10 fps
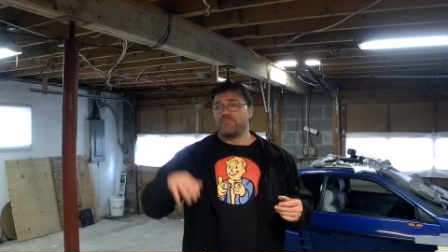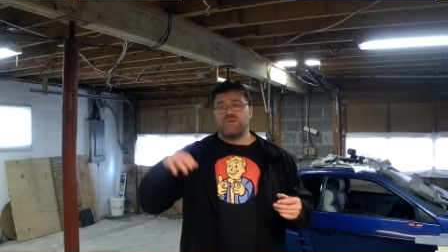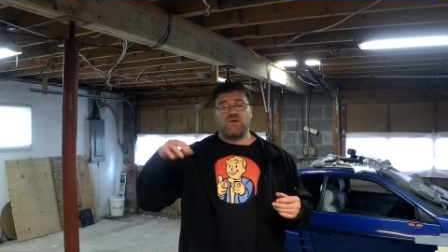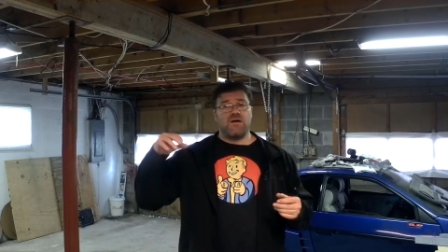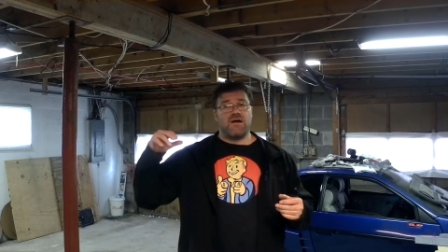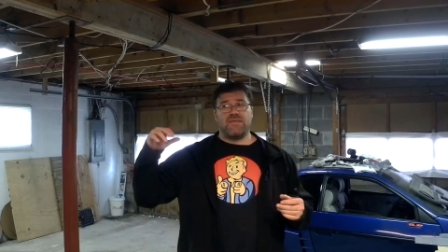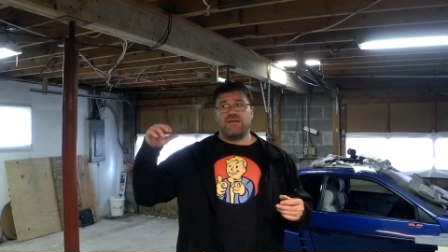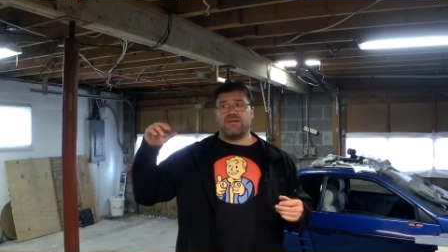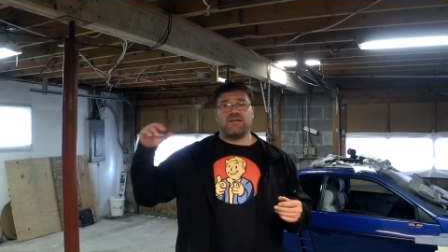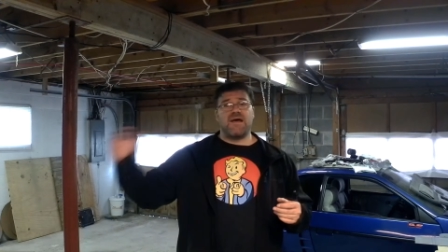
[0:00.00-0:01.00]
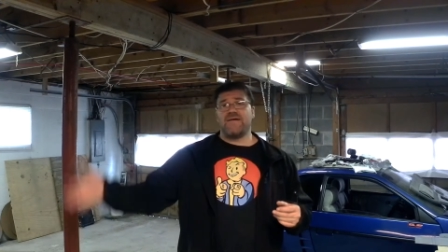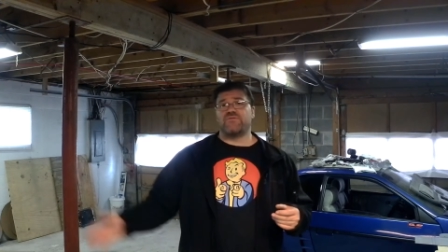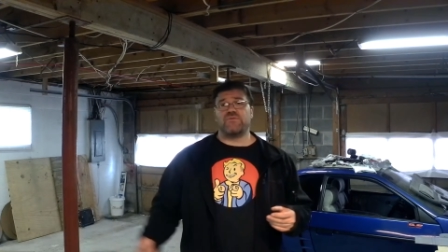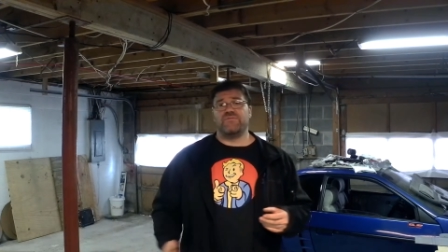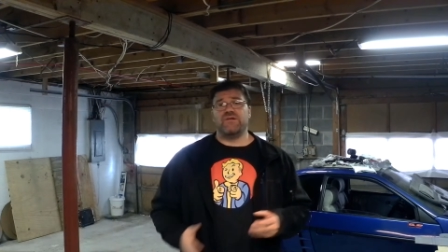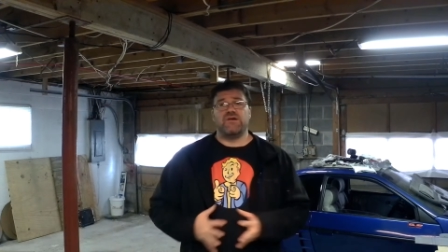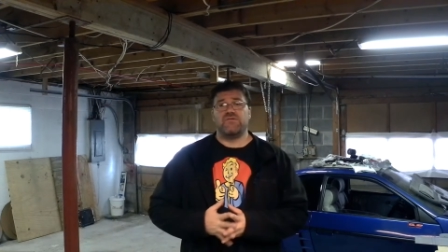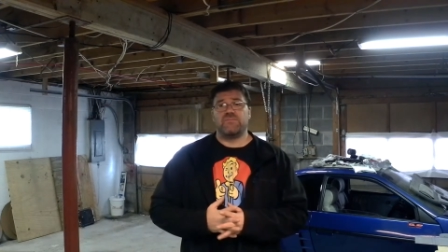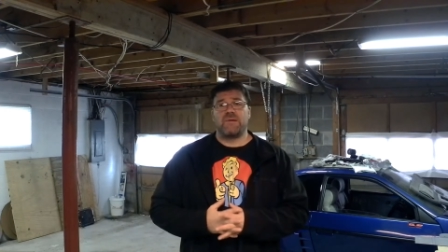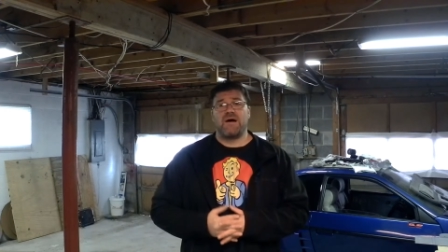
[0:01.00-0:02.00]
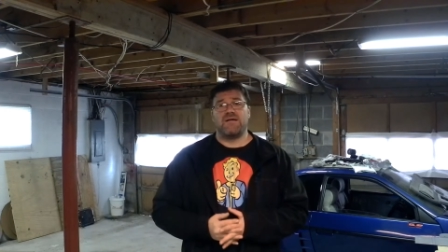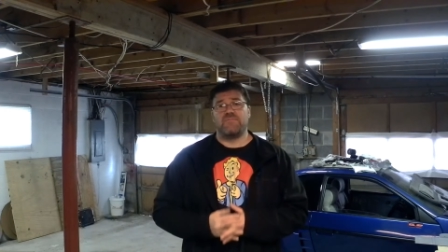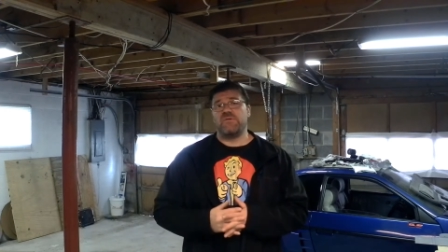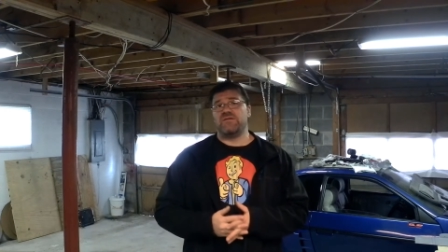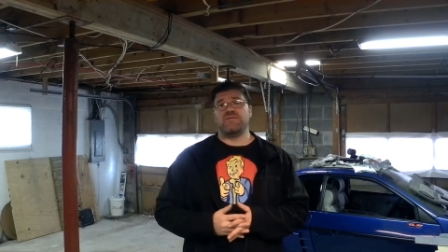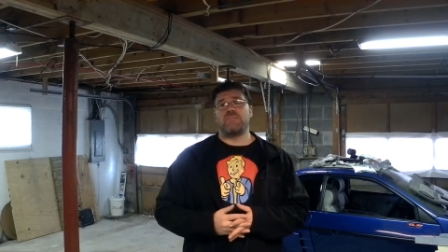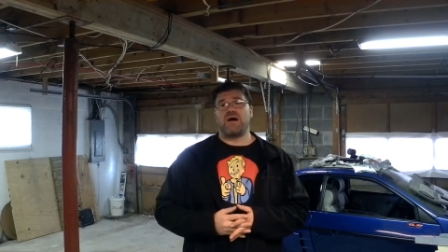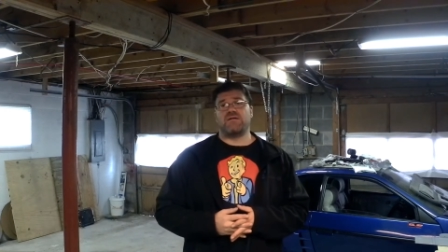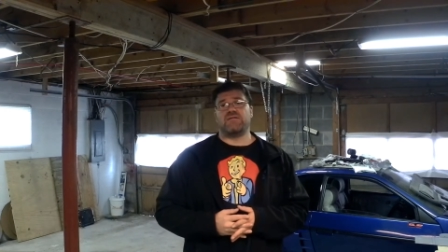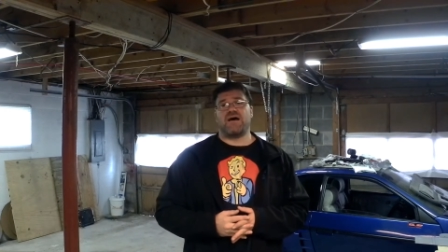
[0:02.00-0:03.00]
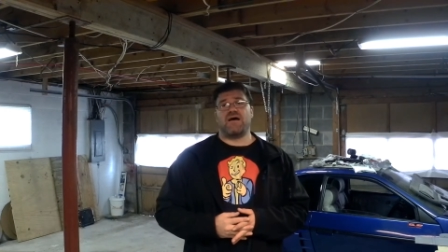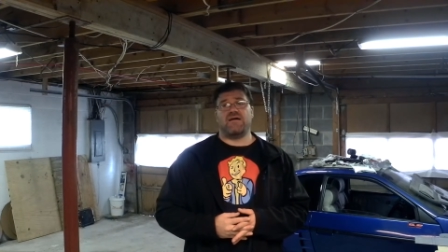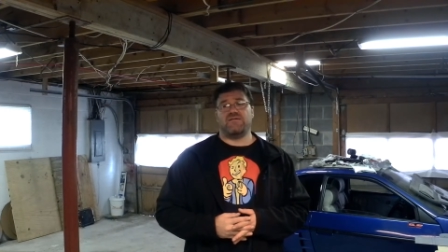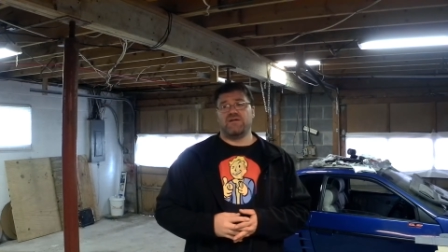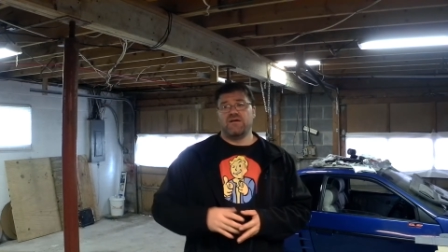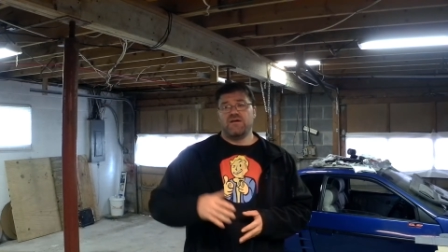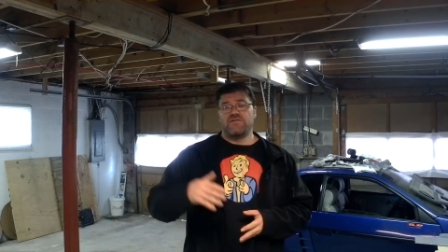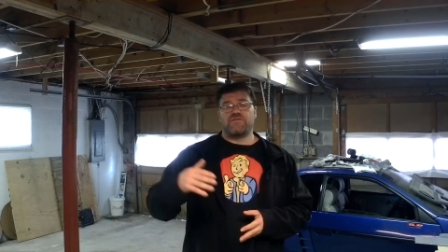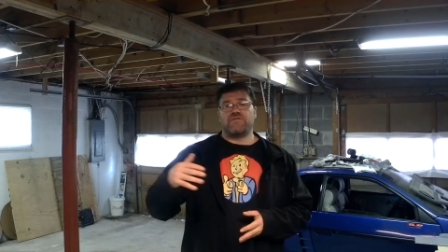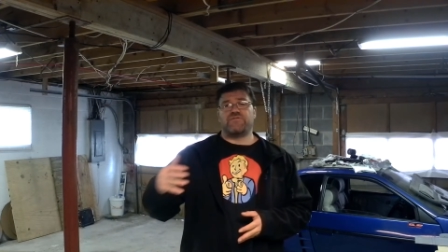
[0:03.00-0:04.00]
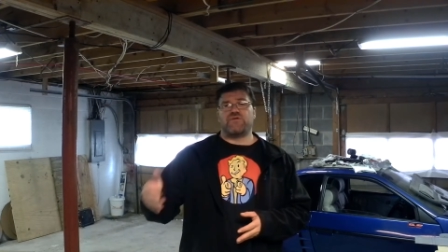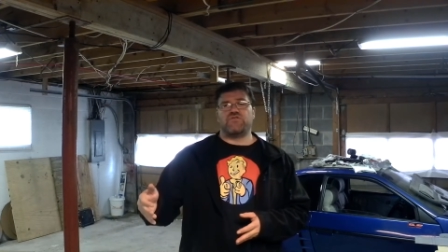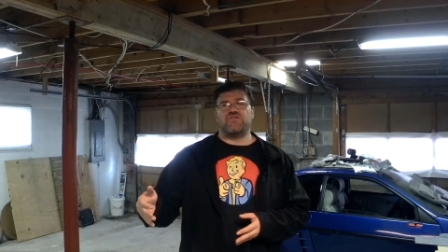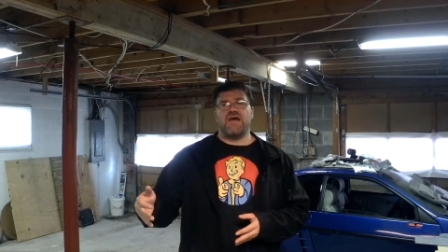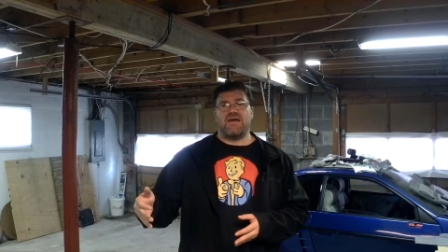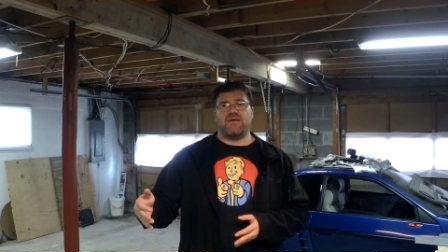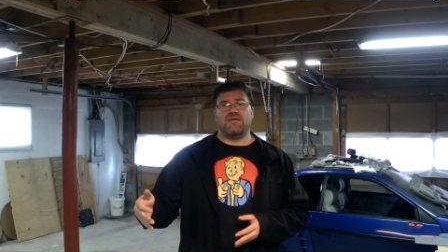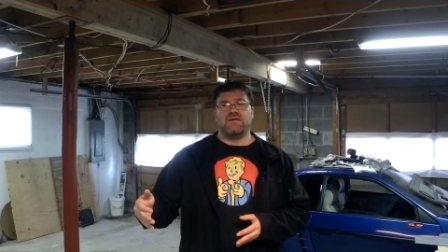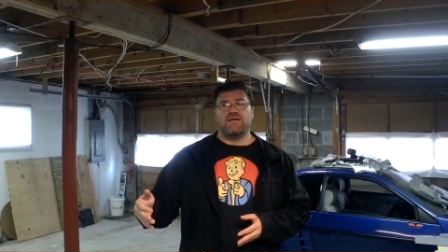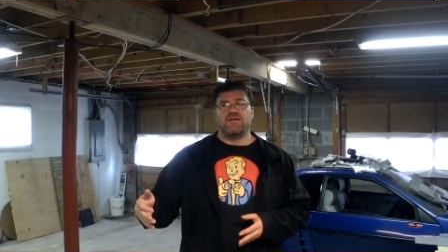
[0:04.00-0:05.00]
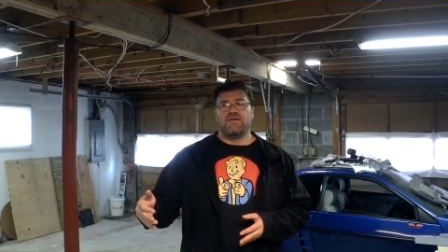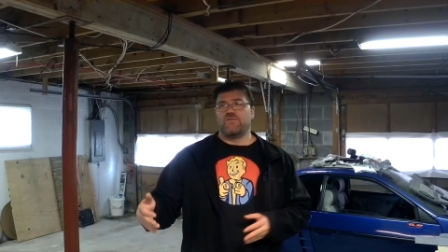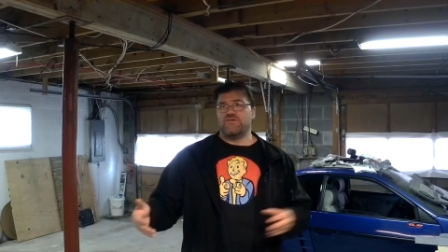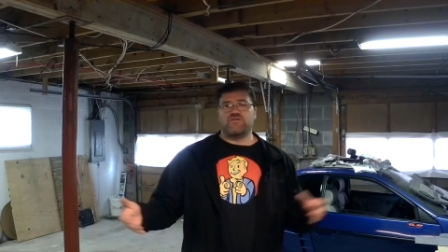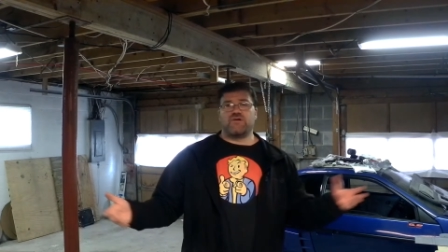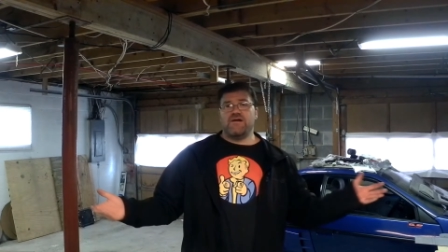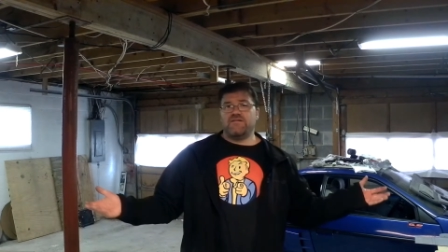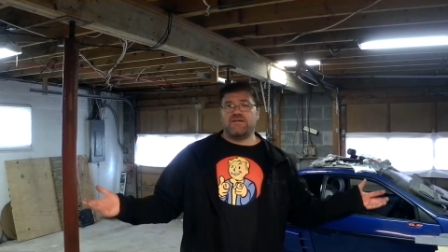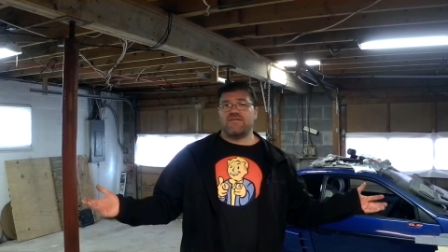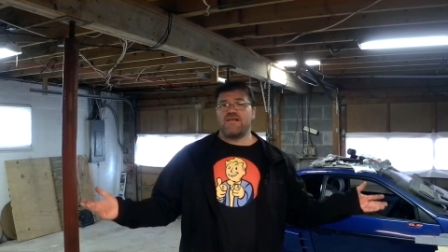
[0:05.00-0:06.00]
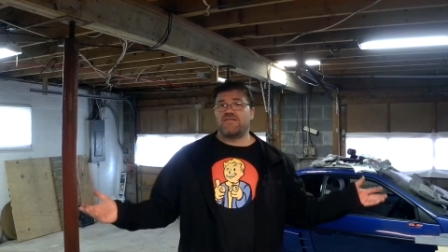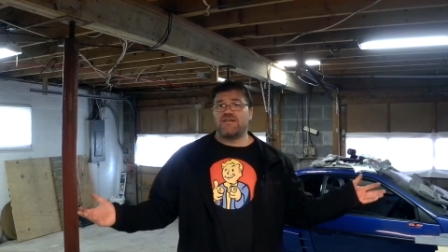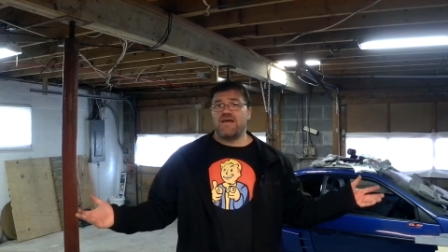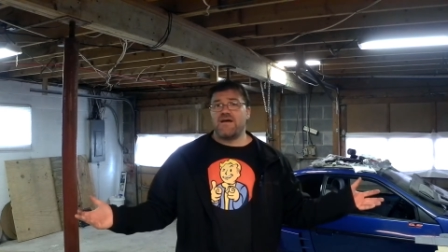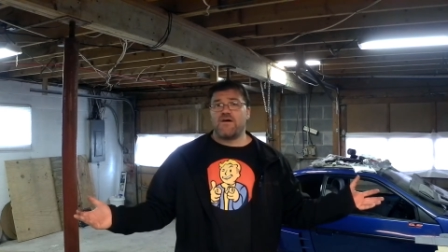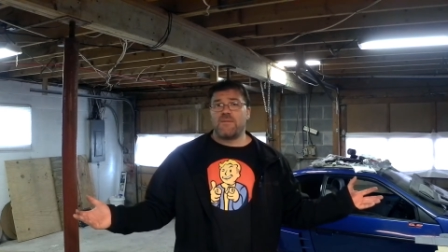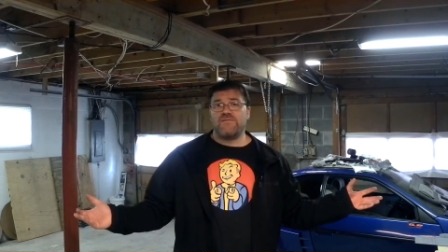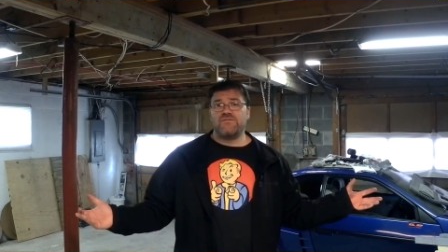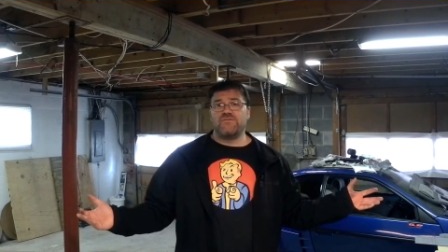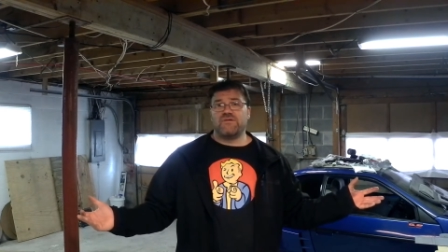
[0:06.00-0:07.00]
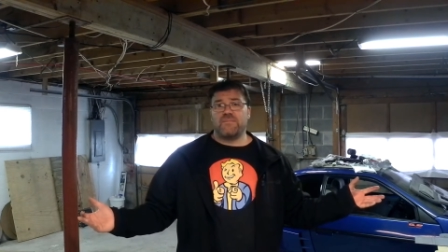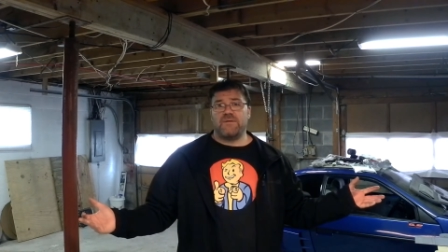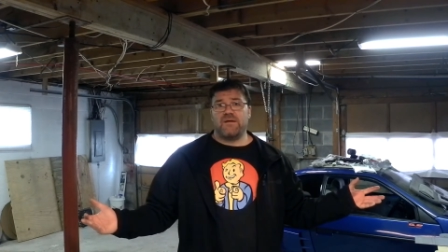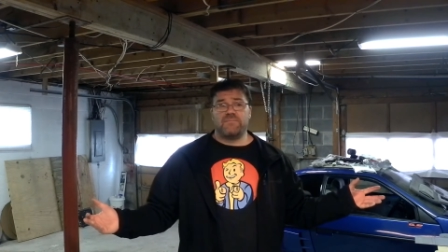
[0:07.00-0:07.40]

You know, I think the last 3 videos of mine have been demonetized for the first day, which is crazy because that's the day all my views come in.